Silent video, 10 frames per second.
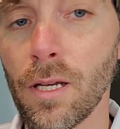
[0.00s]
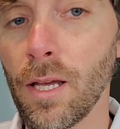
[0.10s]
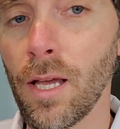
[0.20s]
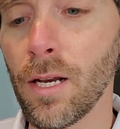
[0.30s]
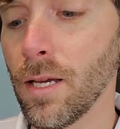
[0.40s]

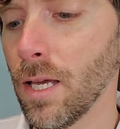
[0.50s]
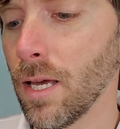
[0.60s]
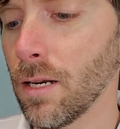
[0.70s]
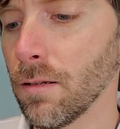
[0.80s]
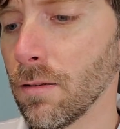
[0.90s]
And I
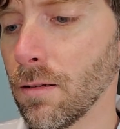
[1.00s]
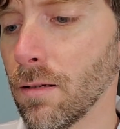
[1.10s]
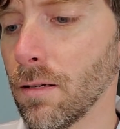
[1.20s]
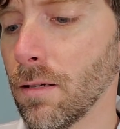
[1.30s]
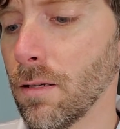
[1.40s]
get
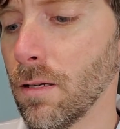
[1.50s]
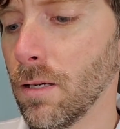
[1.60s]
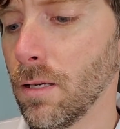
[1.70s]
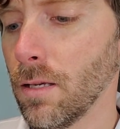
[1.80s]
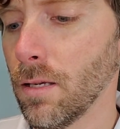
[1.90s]

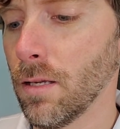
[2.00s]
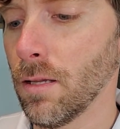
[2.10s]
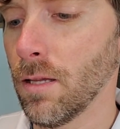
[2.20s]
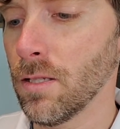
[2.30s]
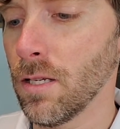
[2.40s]

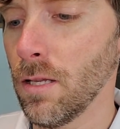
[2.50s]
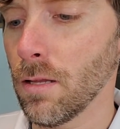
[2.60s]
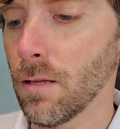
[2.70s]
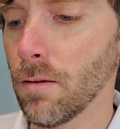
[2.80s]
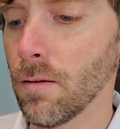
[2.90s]
these teeth,
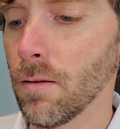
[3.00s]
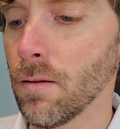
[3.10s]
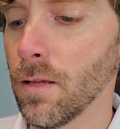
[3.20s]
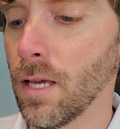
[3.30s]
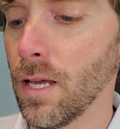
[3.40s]

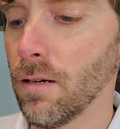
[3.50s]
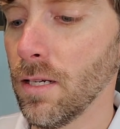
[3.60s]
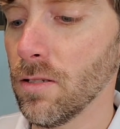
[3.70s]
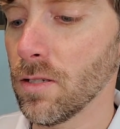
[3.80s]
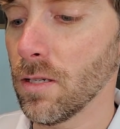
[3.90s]
the
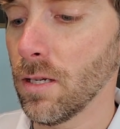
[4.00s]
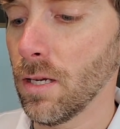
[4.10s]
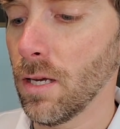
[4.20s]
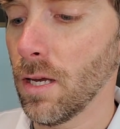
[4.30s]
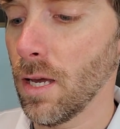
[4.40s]
canines,
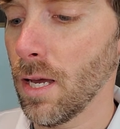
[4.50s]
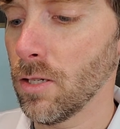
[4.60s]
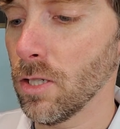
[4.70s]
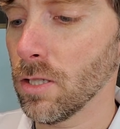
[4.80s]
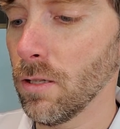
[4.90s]
and
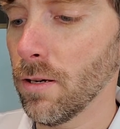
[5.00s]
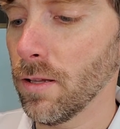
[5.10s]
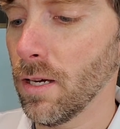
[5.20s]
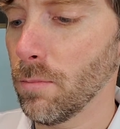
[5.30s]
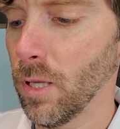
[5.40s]
just along the
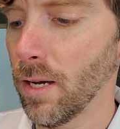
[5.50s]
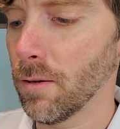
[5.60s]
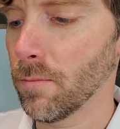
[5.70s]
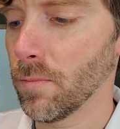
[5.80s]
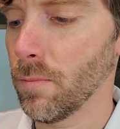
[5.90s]
gum line,
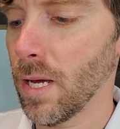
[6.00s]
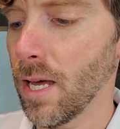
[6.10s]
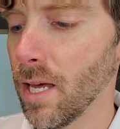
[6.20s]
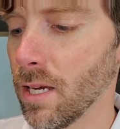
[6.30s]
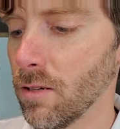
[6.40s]

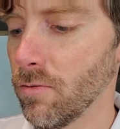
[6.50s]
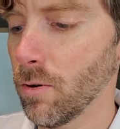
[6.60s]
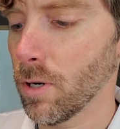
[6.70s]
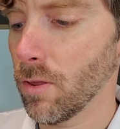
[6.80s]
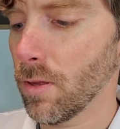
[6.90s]
back and forth.